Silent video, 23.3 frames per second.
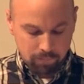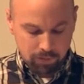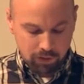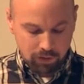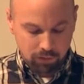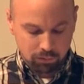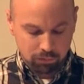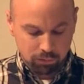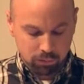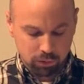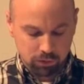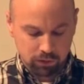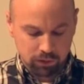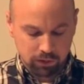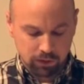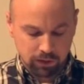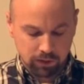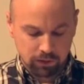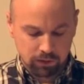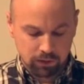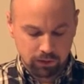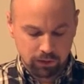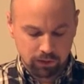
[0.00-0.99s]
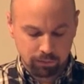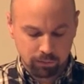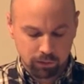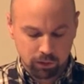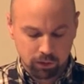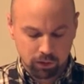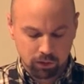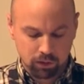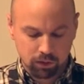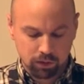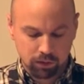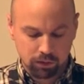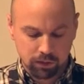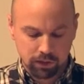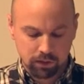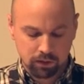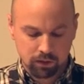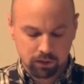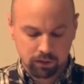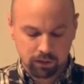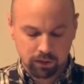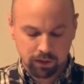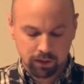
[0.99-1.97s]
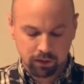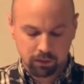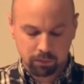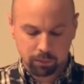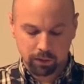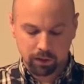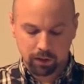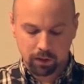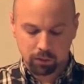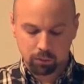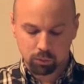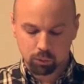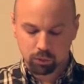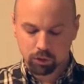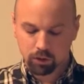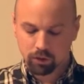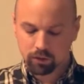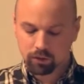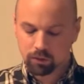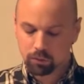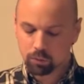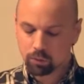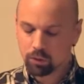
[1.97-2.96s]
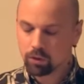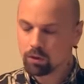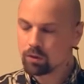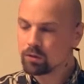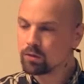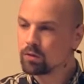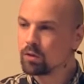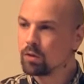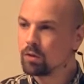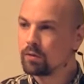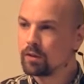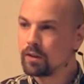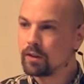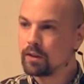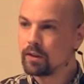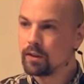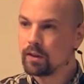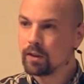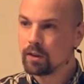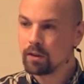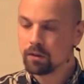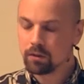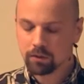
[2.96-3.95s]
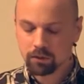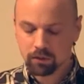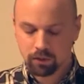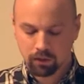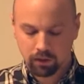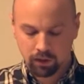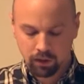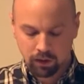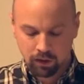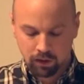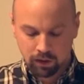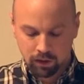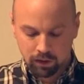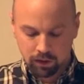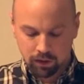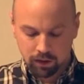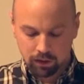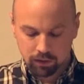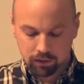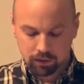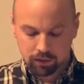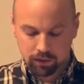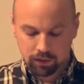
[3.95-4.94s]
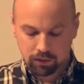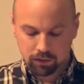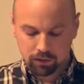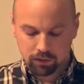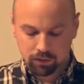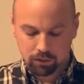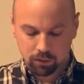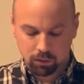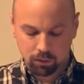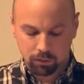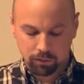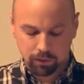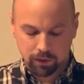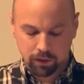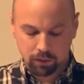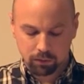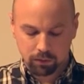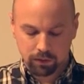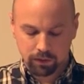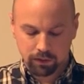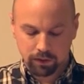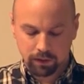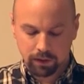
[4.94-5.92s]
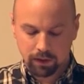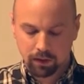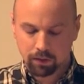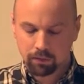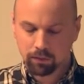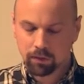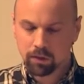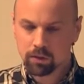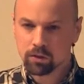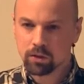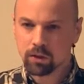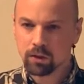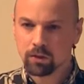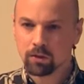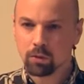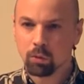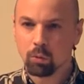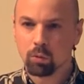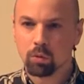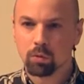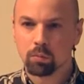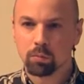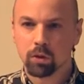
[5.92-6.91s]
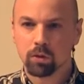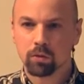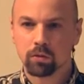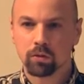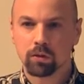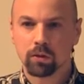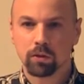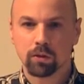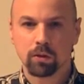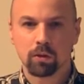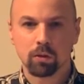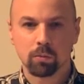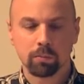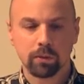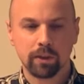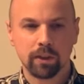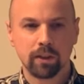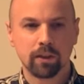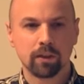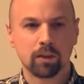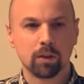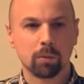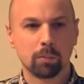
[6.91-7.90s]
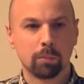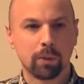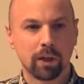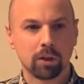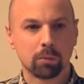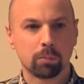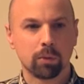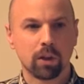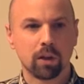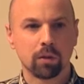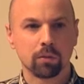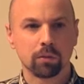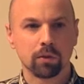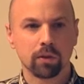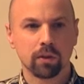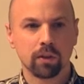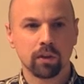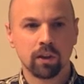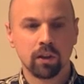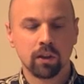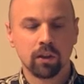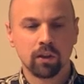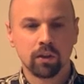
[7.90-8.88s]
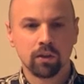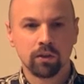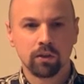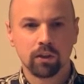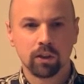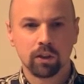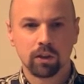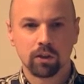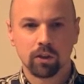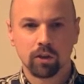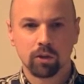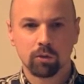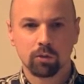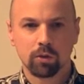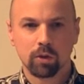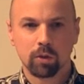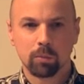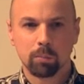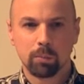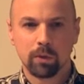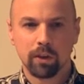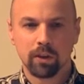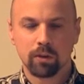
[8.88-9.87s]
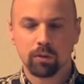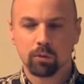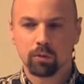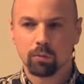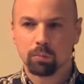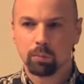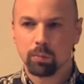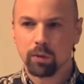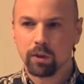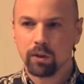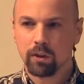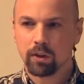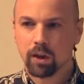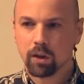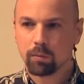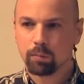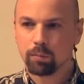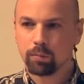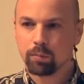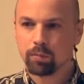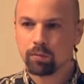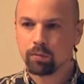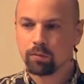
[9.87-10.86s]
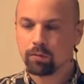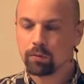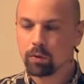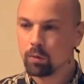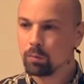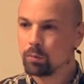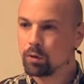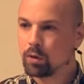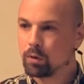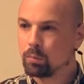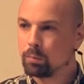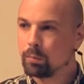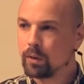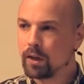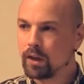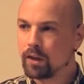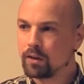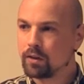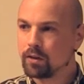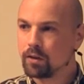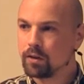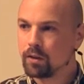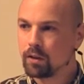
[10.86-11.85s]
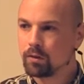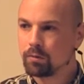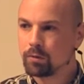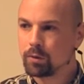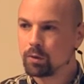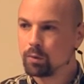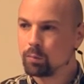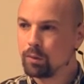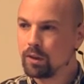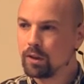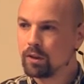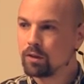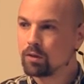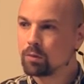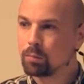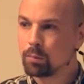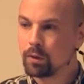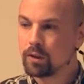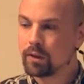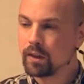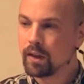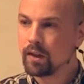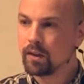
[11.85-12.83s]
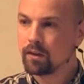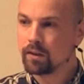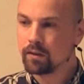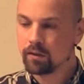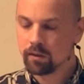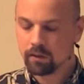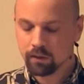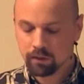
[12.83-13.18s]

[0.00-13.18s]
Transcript: Unfortunately, her condition has become worse and worse over the years, and since 2011 she is almost completely bedbound. She can only be up from her bed a few minutes per day.